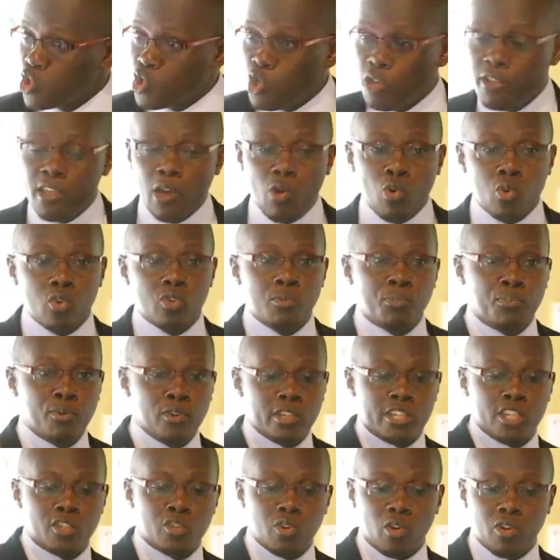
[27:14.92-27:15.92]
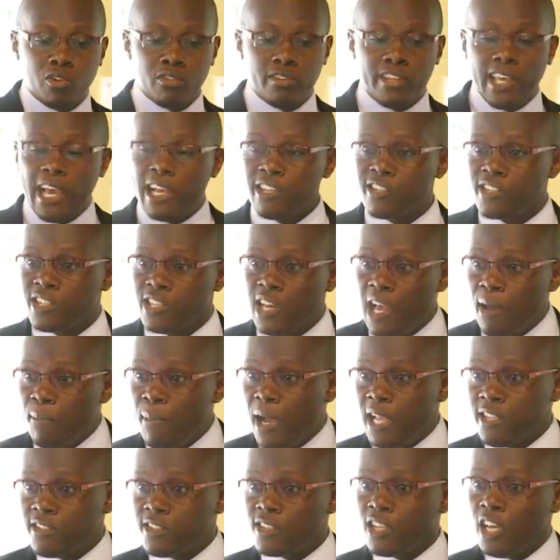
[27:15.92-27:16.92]
So they would put it on their
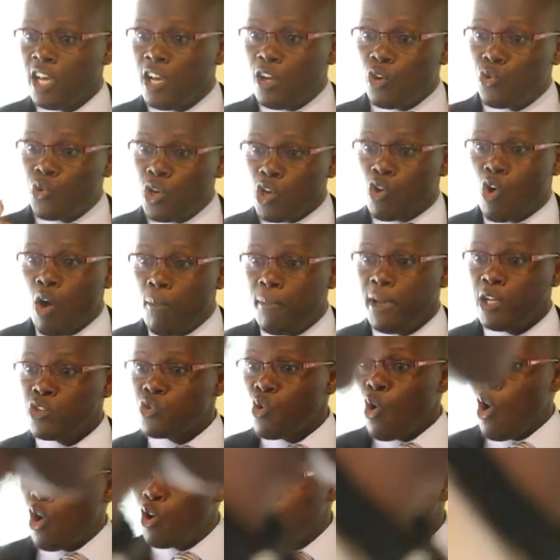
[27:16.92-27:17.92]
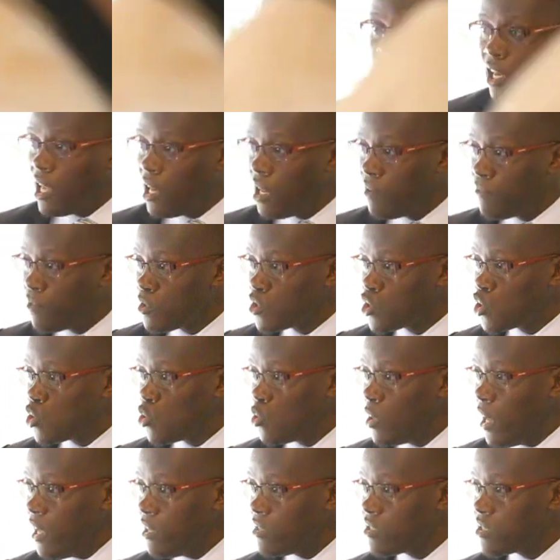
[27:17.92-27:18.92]
syllabus, recommend to all A-level
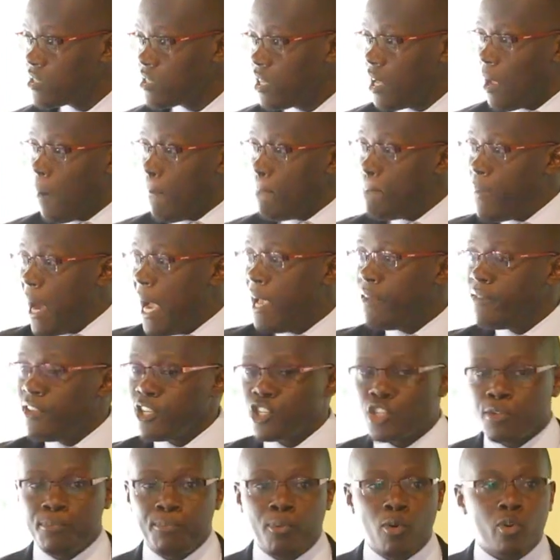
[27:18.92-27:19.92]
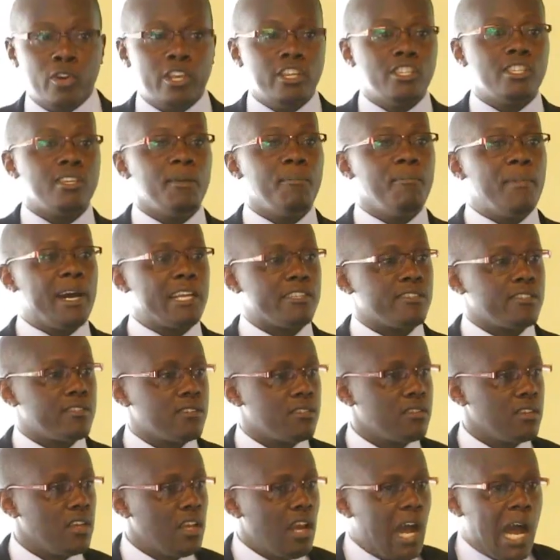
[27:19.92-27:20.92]
students, buy this book, is a must.
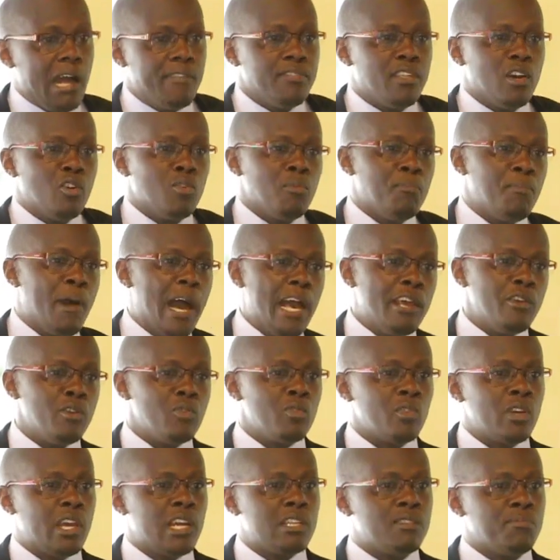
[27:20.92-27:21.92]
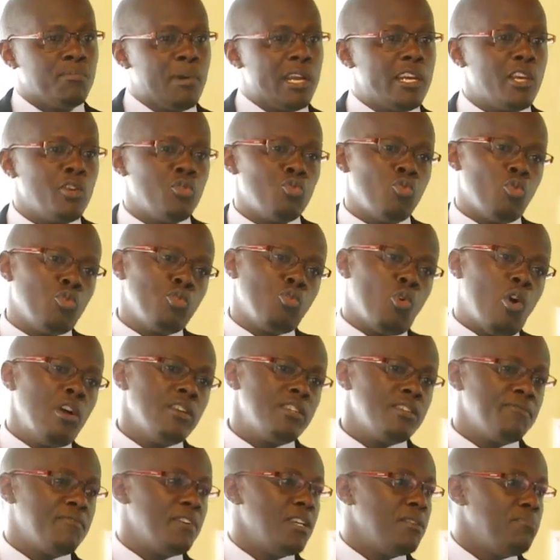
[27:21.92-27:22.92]
And they'll buy, you'll get money, you
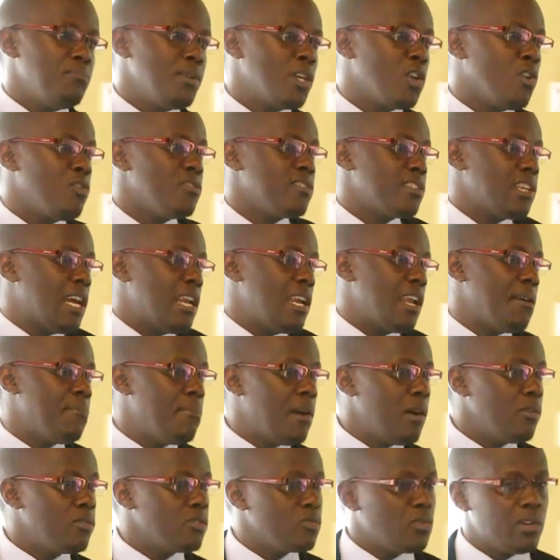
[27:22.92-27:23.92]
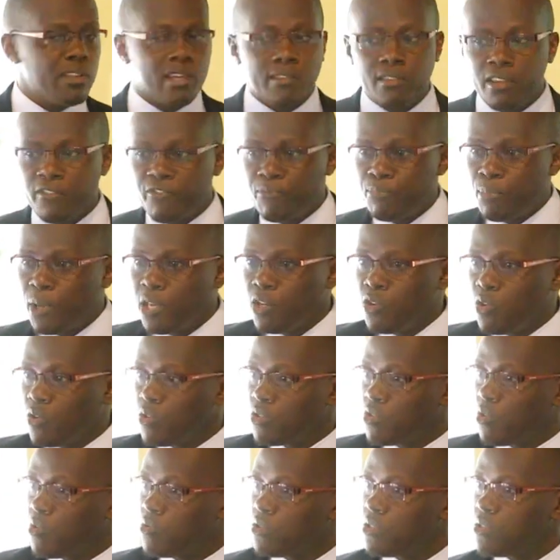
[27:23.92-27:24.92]
won't even be concerned about whether they've paid
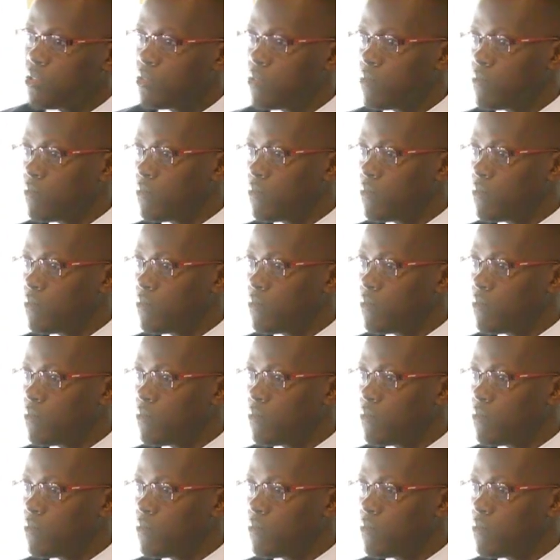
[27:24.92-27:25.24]
or not.